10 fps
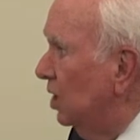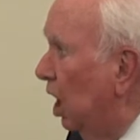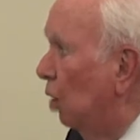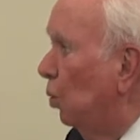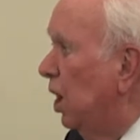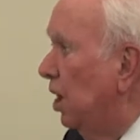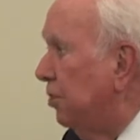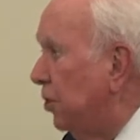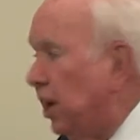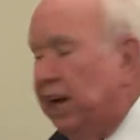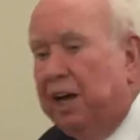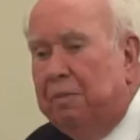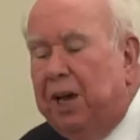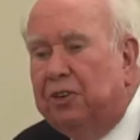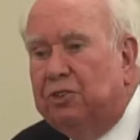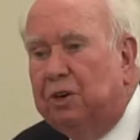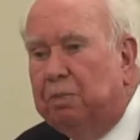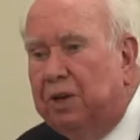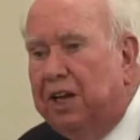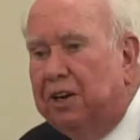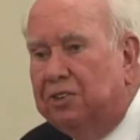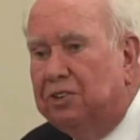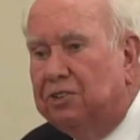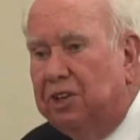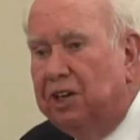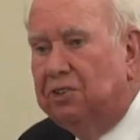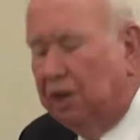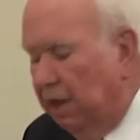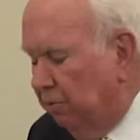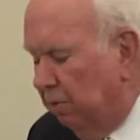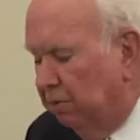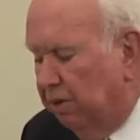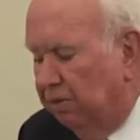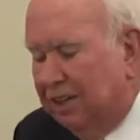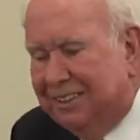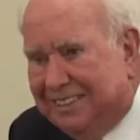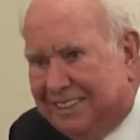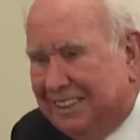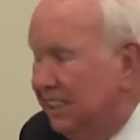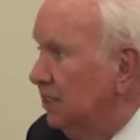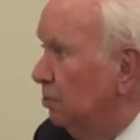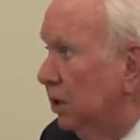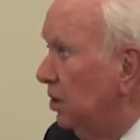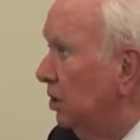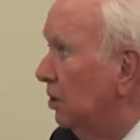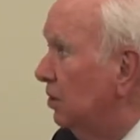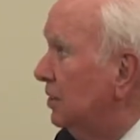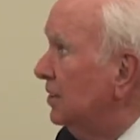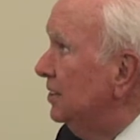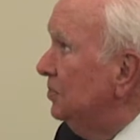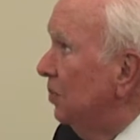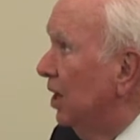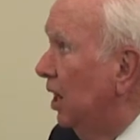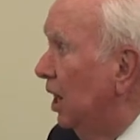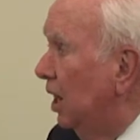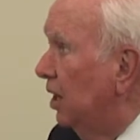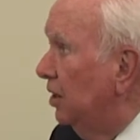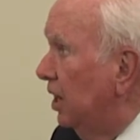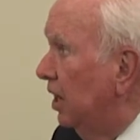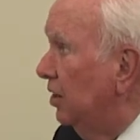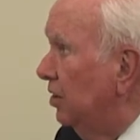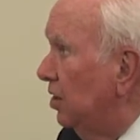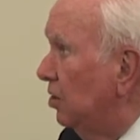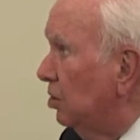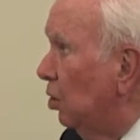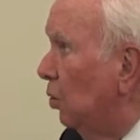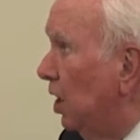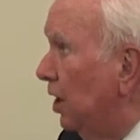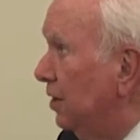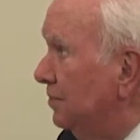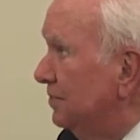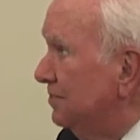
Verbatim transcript: A well thought out master plan is essential. I'm supposed to be able to go, but no. And go on.